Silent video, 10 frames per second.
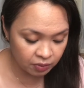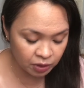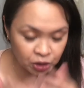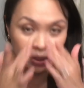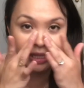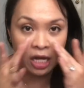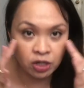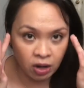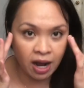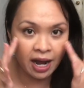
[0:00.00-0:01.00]
which are like the
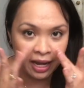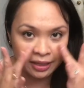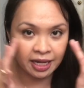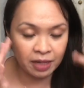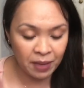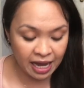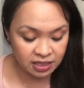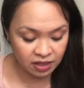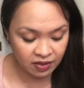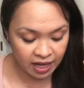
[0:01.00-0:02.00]
under eye like
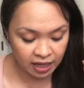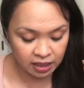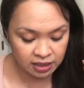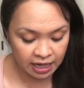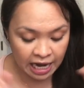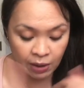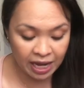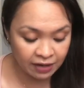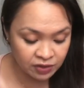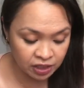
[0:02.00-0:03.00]
mask things, and now I
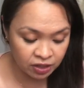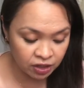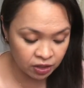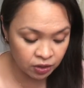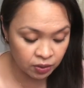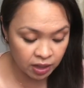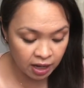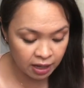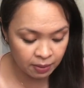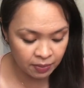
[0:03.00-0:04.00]
have
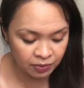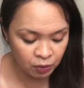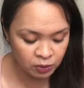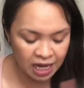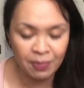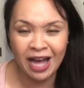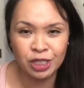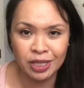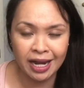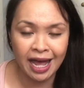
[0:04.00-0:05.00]
0. Those eye
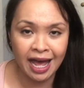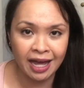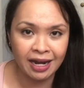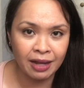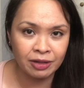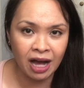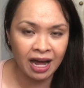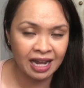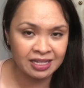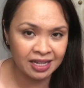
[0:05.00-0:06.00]
patches that I had I
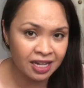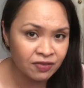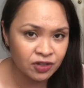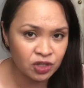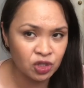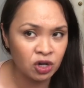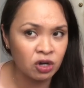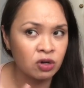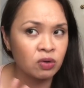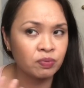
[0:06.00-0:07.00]
got as a gift,
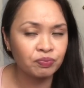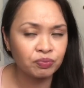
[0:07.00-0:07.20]
so